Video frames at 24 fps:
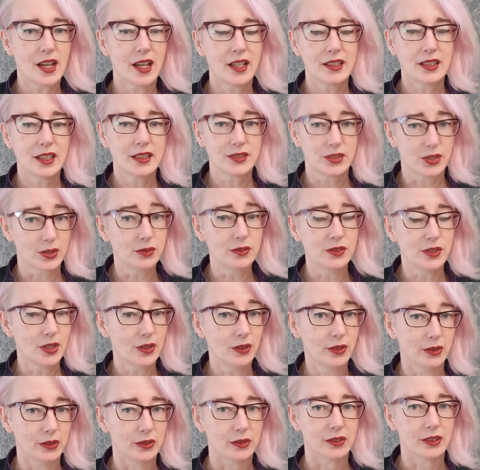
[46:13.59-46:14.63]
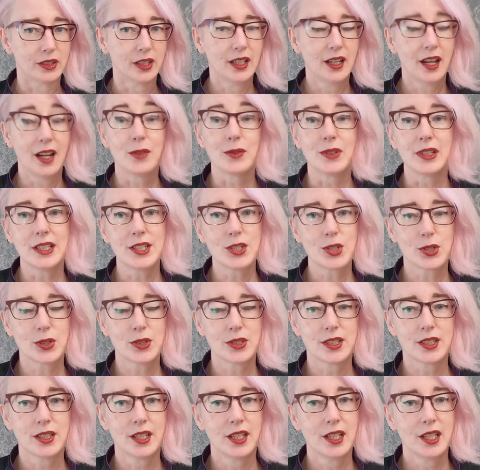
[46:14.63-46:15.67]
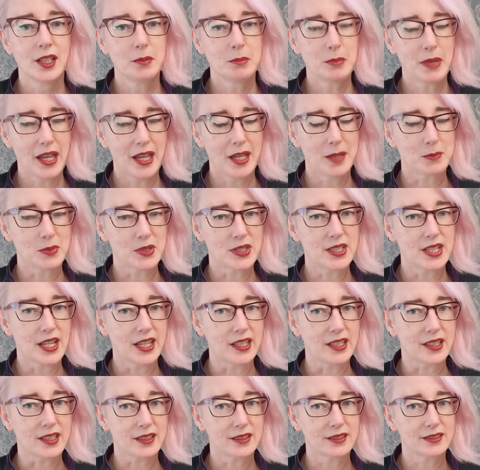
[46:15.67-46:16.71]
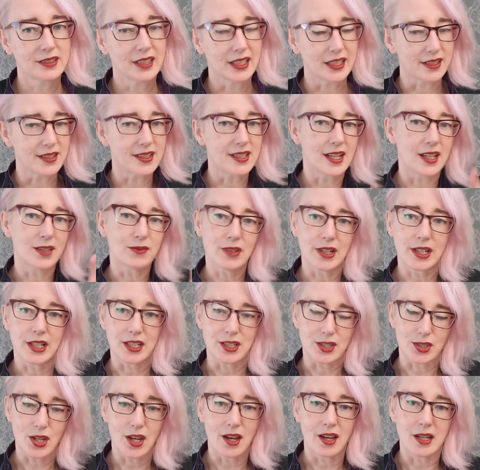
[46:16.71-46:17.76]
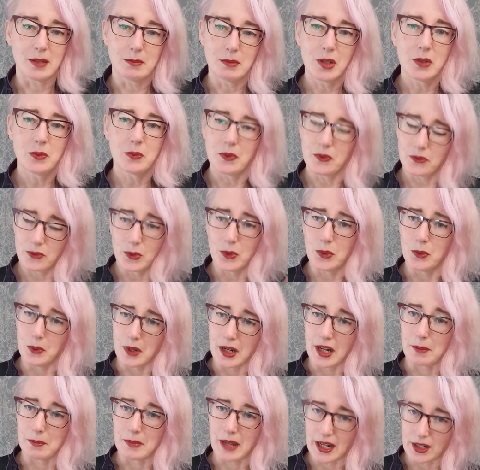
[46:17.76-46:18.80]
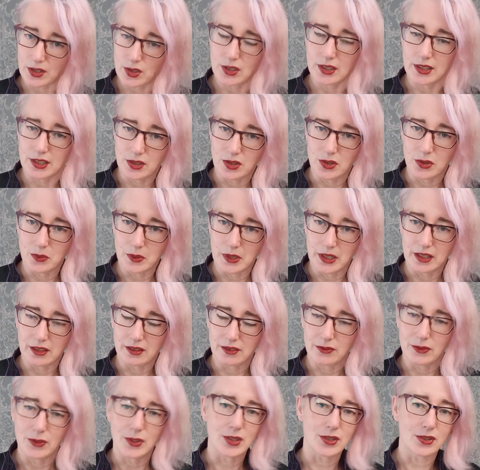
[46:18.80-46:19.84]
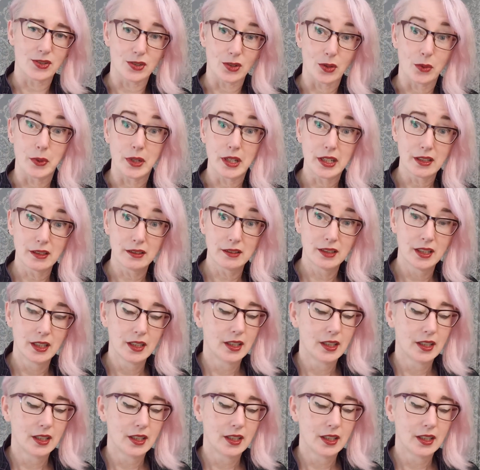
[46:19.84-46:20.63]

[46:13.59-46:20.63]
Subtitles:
I don't know. I really should perhaps start running a timer for when I'm actually doing the sewing.